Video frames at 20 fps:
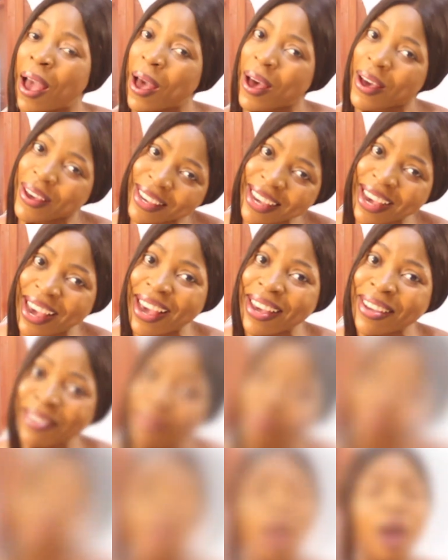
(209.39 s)

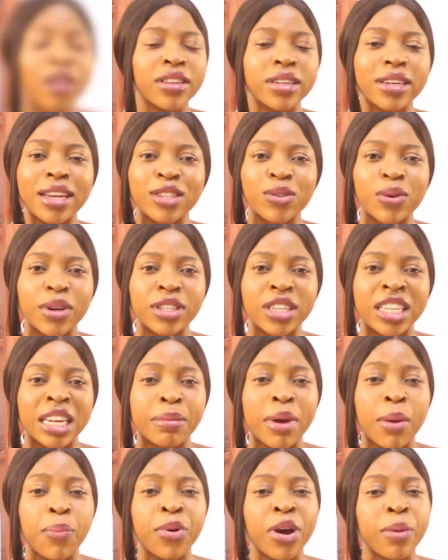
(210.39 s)
Okay, now the next question that
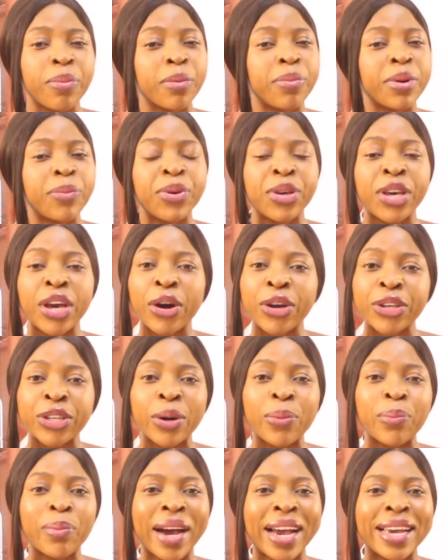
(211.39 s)
might probably be on
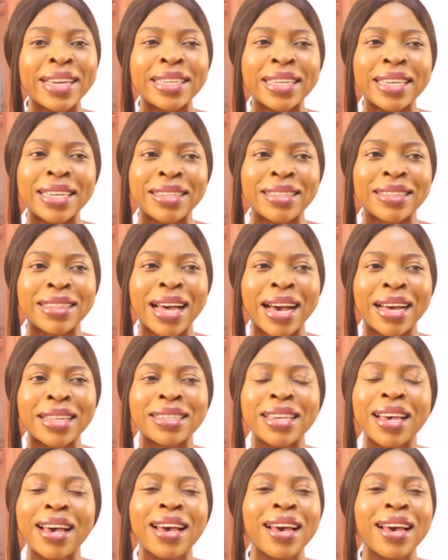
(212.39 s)
your mind is that,